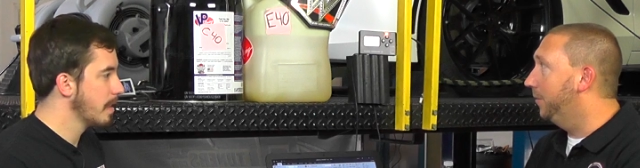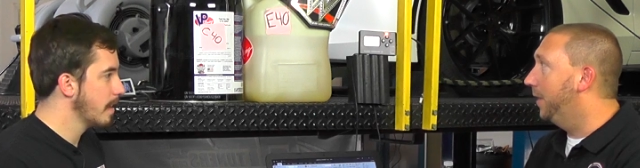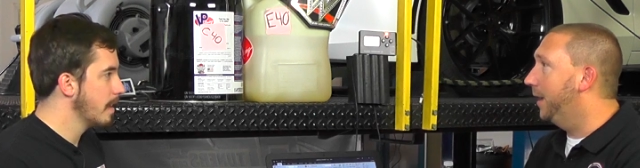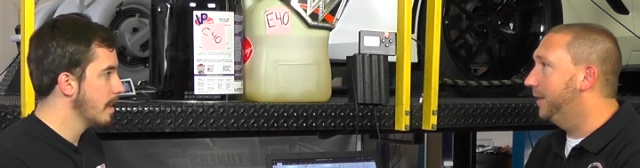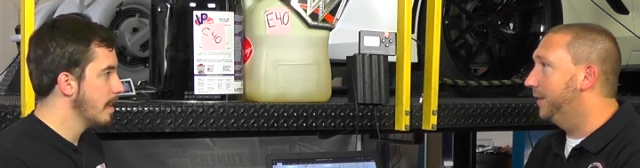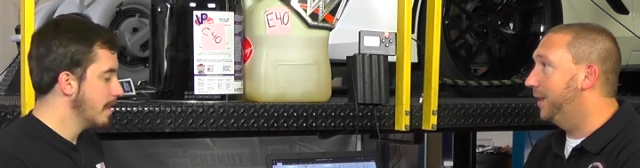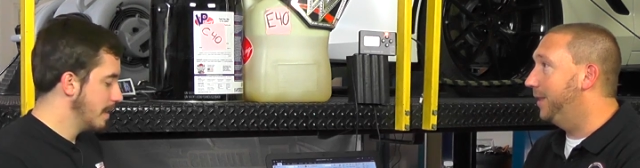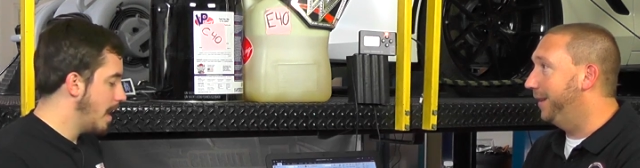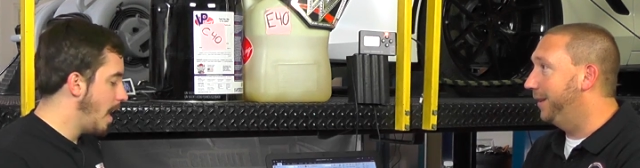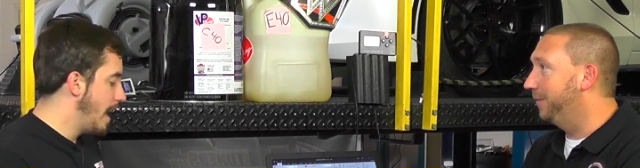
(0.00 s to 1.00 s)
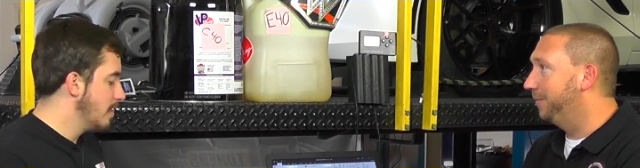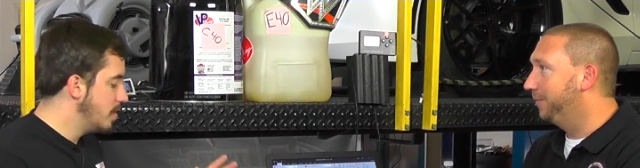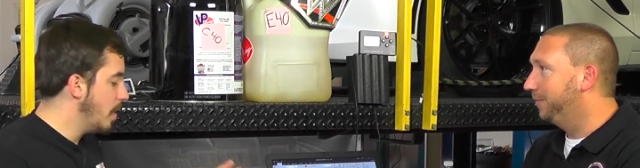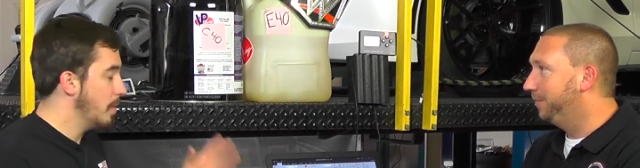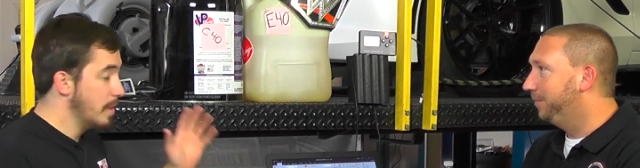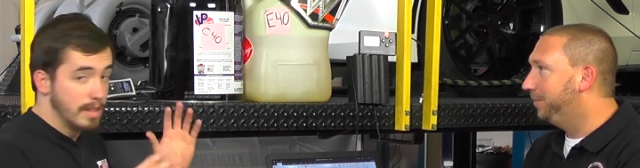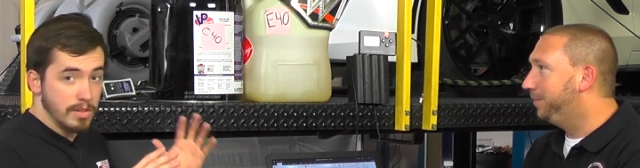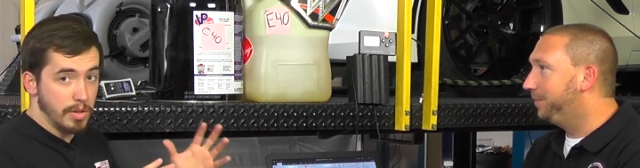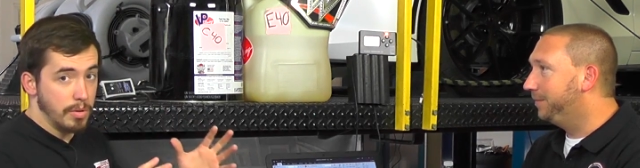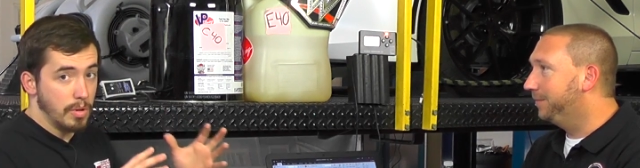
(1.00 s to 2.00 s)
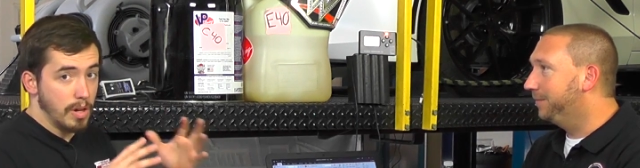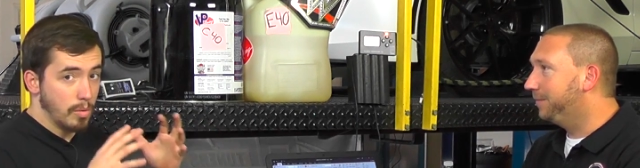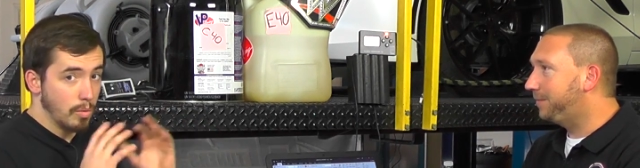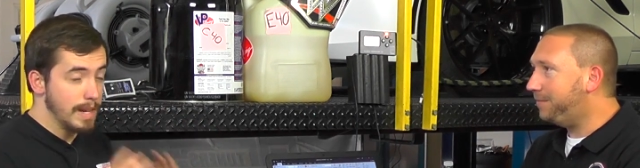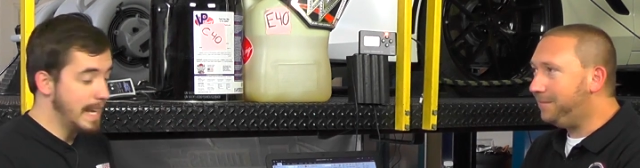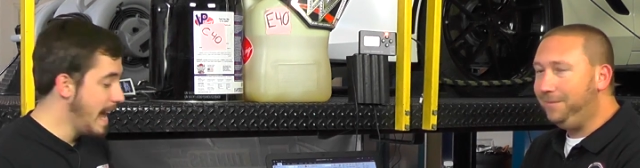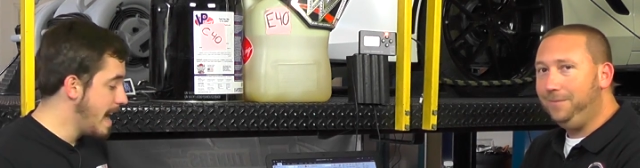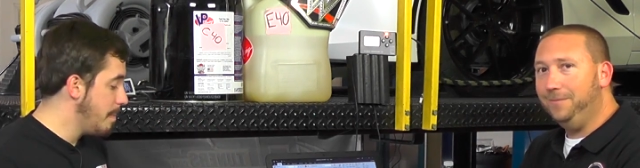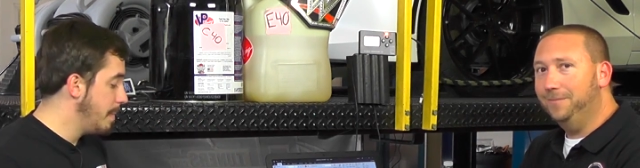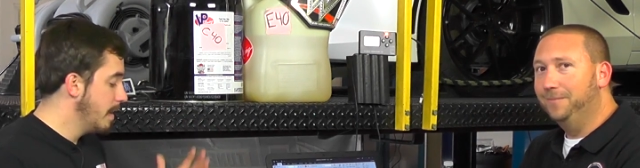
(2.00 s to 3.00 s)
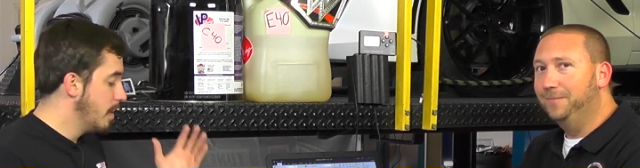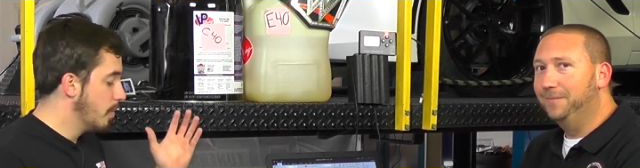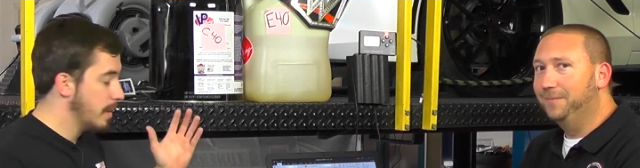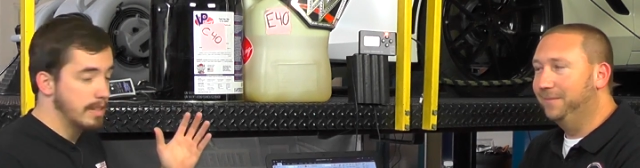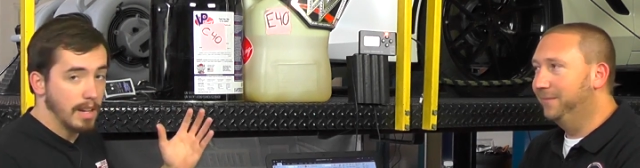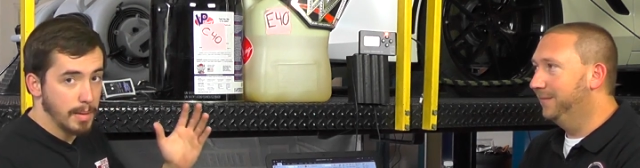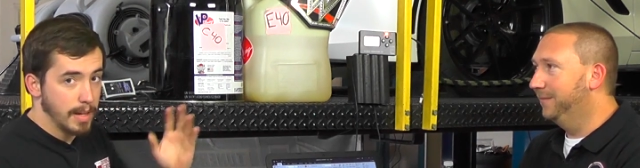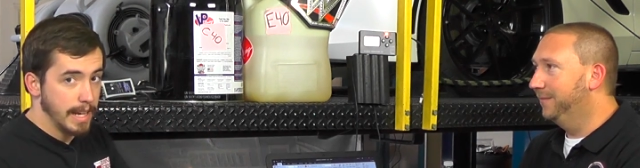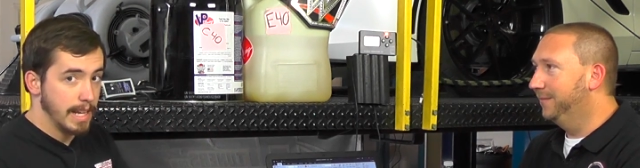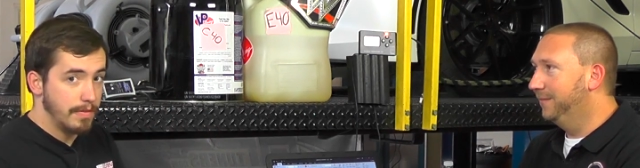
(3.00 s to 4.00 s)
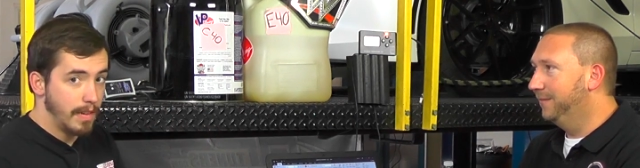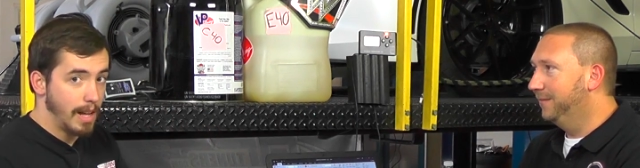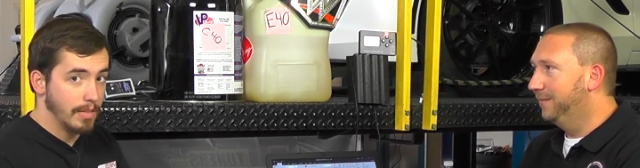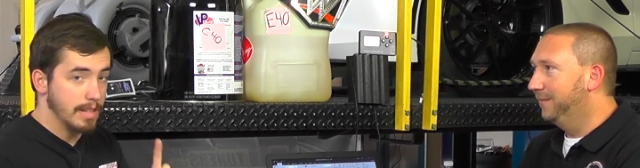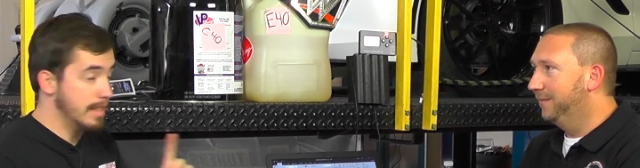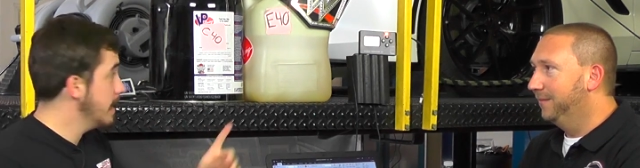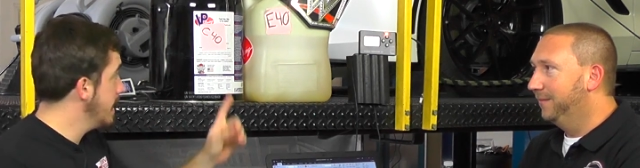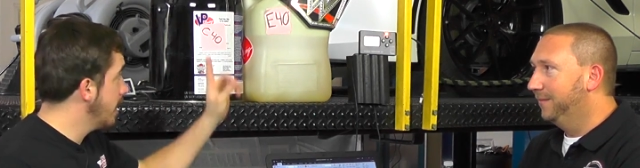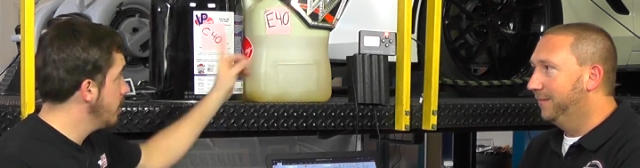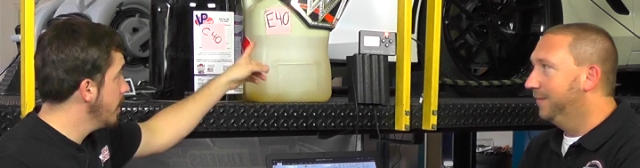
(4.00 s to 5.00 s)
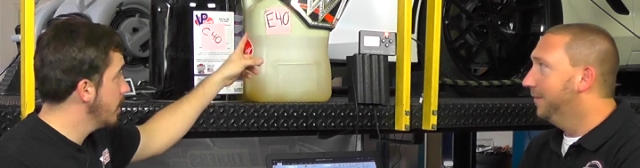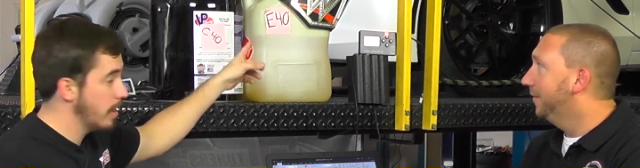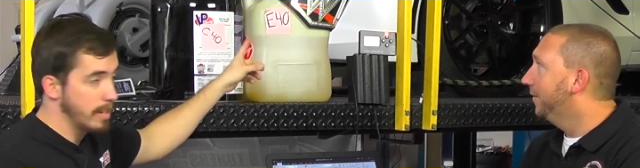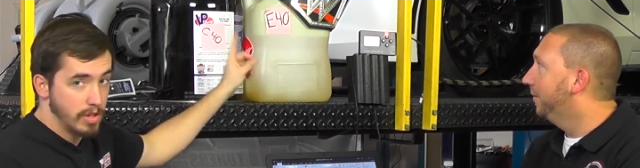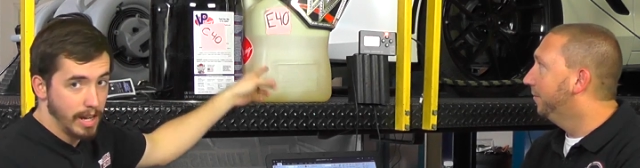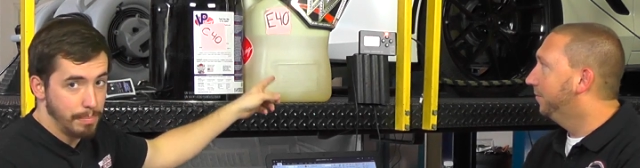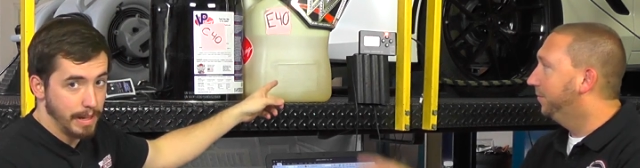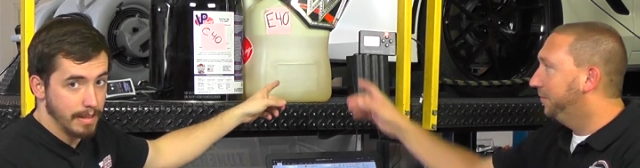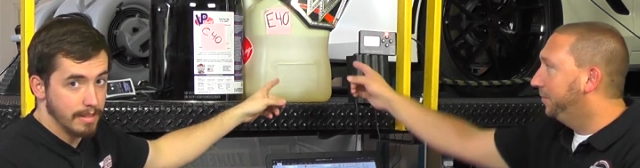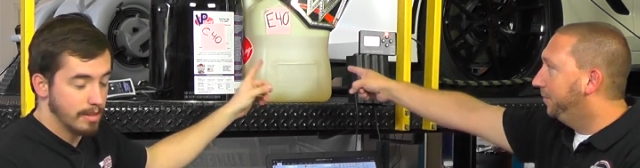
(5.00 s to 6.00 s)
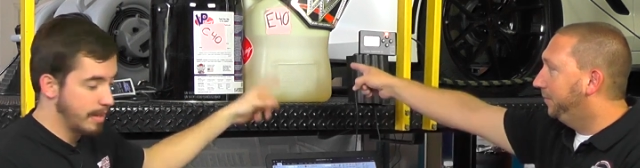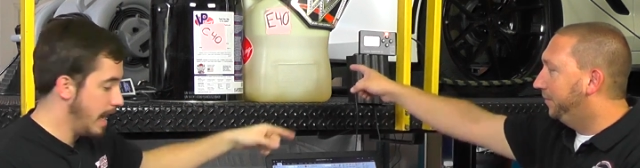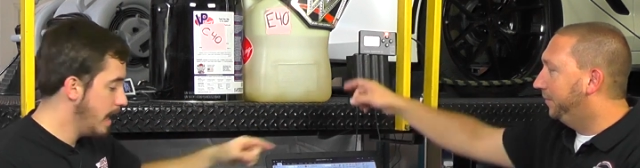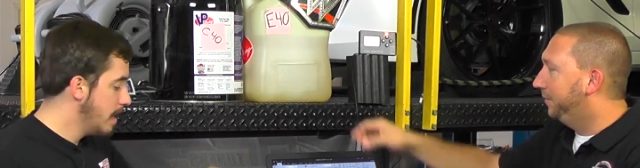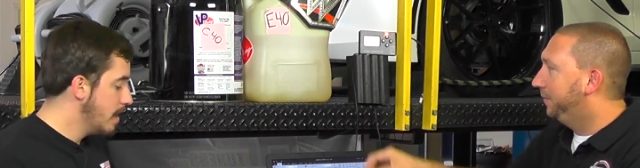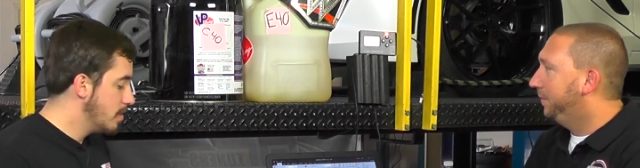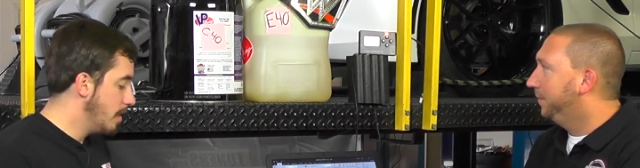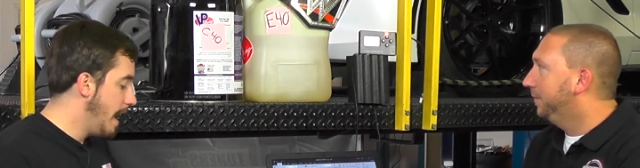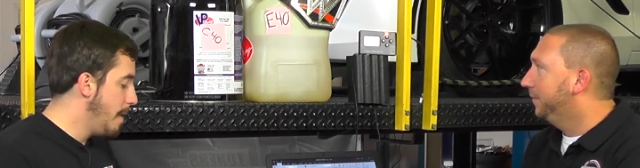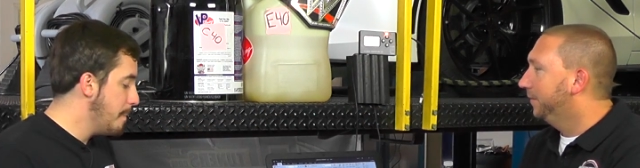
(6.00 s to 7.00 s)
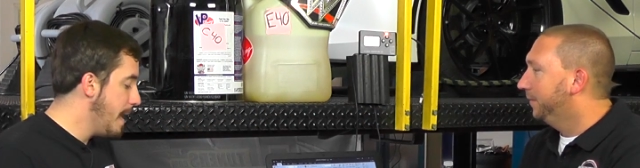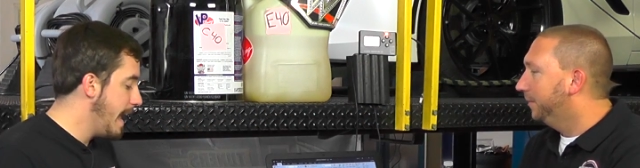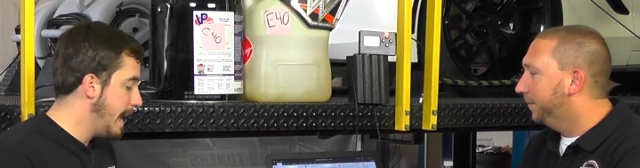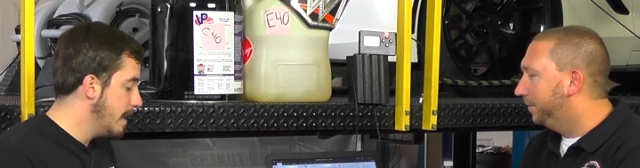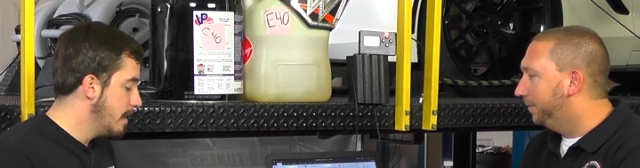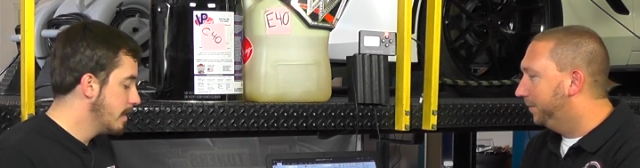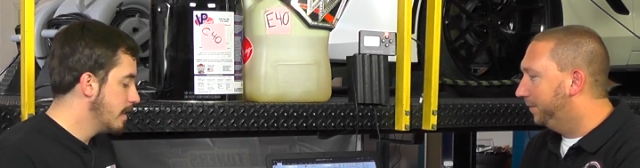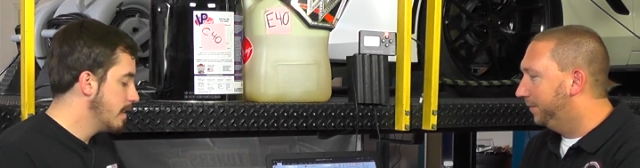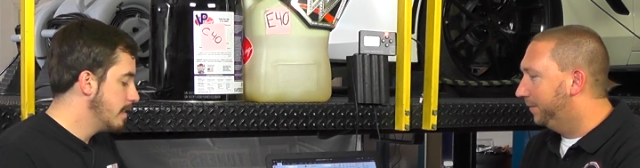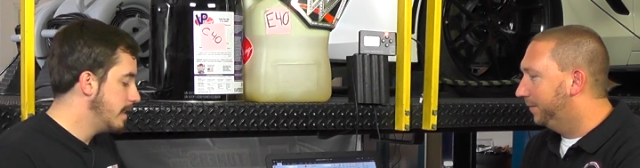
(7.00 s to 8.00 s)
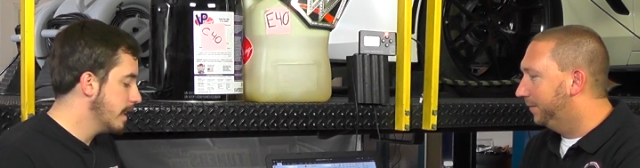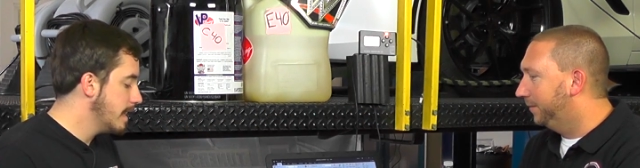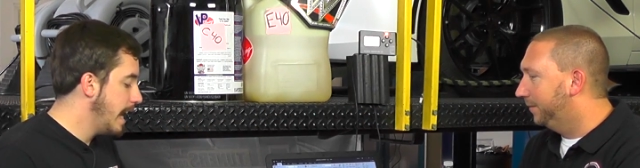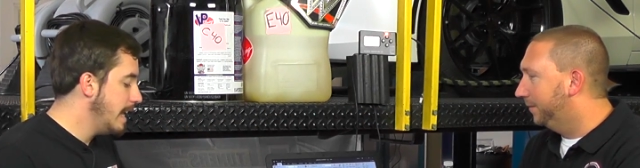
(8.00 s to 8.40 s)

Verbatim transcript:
Speaker 1: will like this, I think. All right, so to recap, we're going to talk about E eighty-five because it's actually our current champion. Okay, so that made six